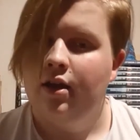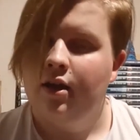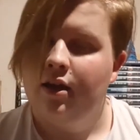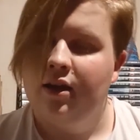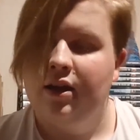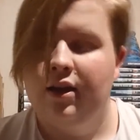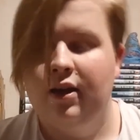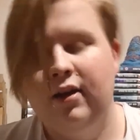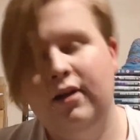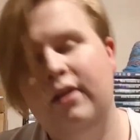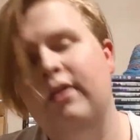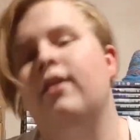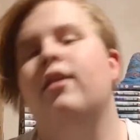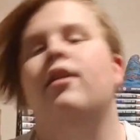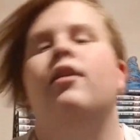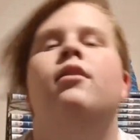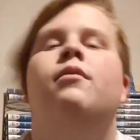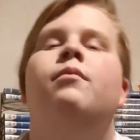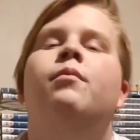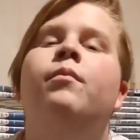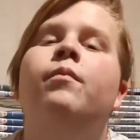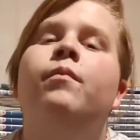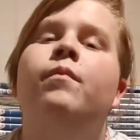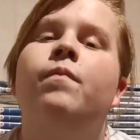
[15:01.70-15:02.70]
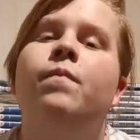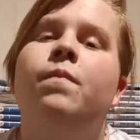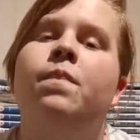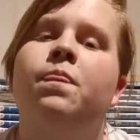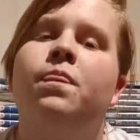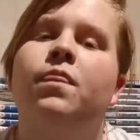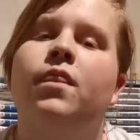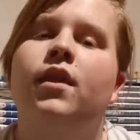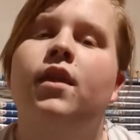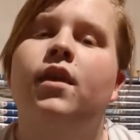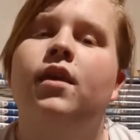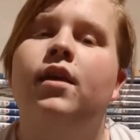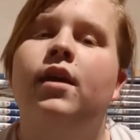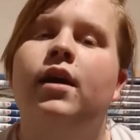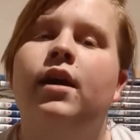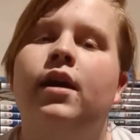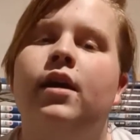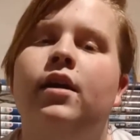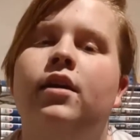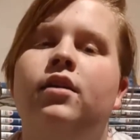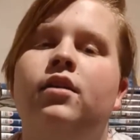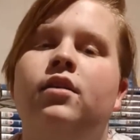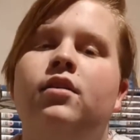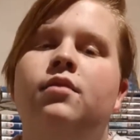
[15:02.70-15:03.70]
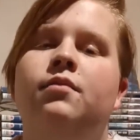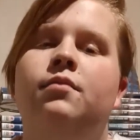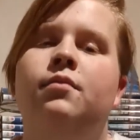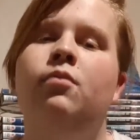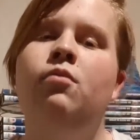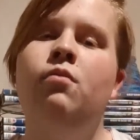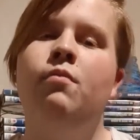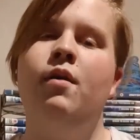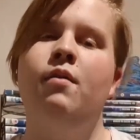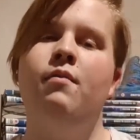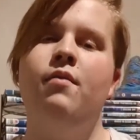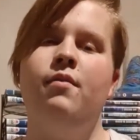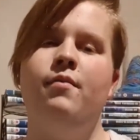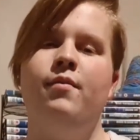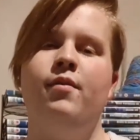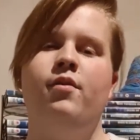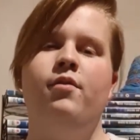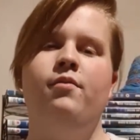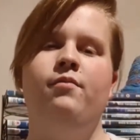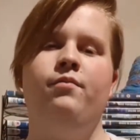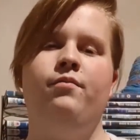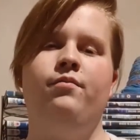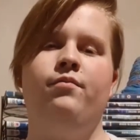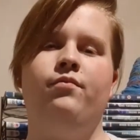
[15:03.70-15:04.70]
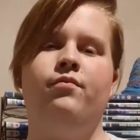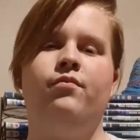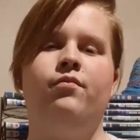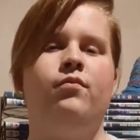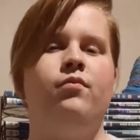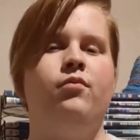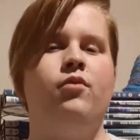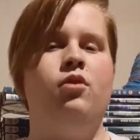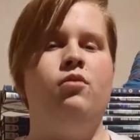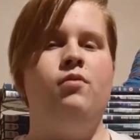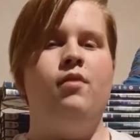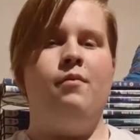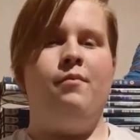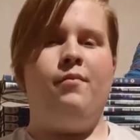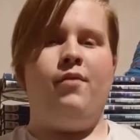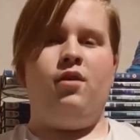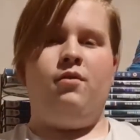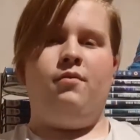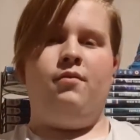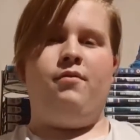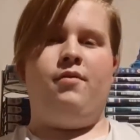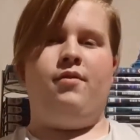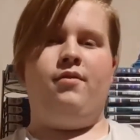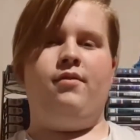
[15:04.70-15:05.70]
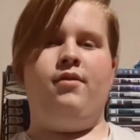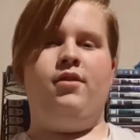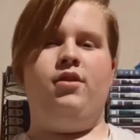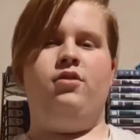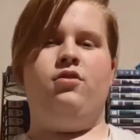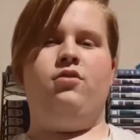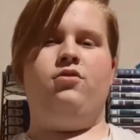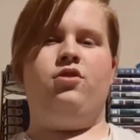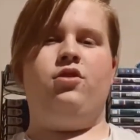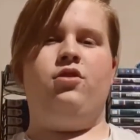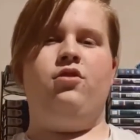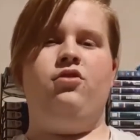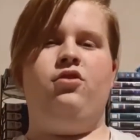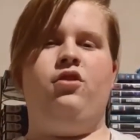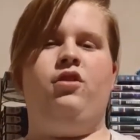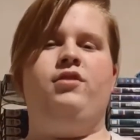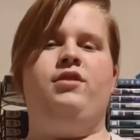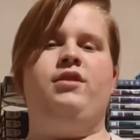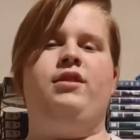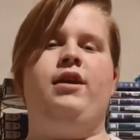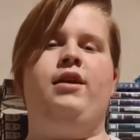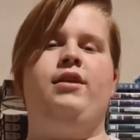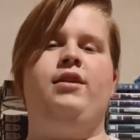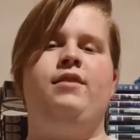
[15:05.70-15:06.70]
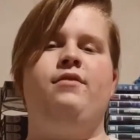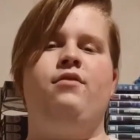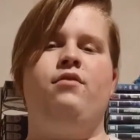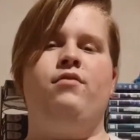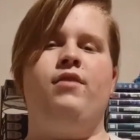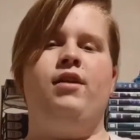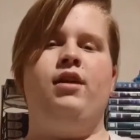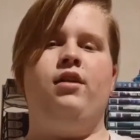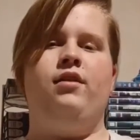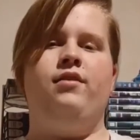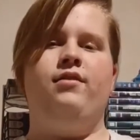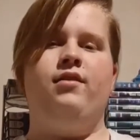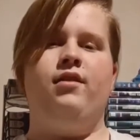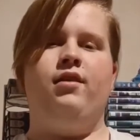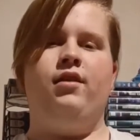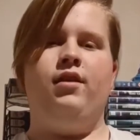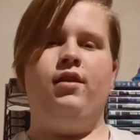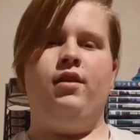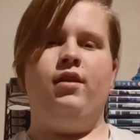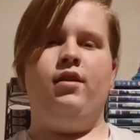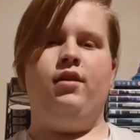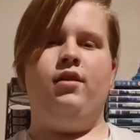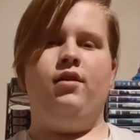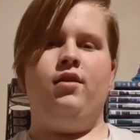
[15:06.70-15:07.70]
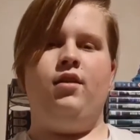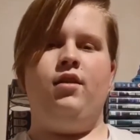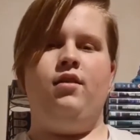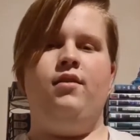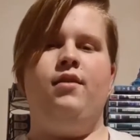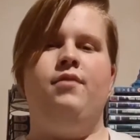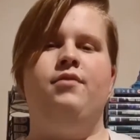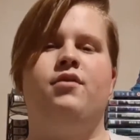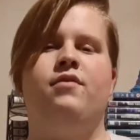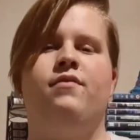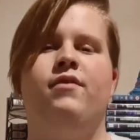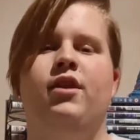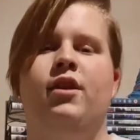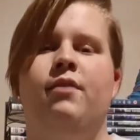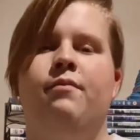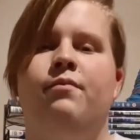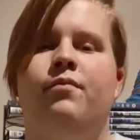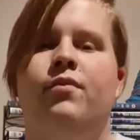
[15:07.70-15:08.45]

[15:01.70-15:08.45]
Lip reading: And And I'm wearing a Doctor Who shirt today. I didn't even realise. Oh, that's convenient.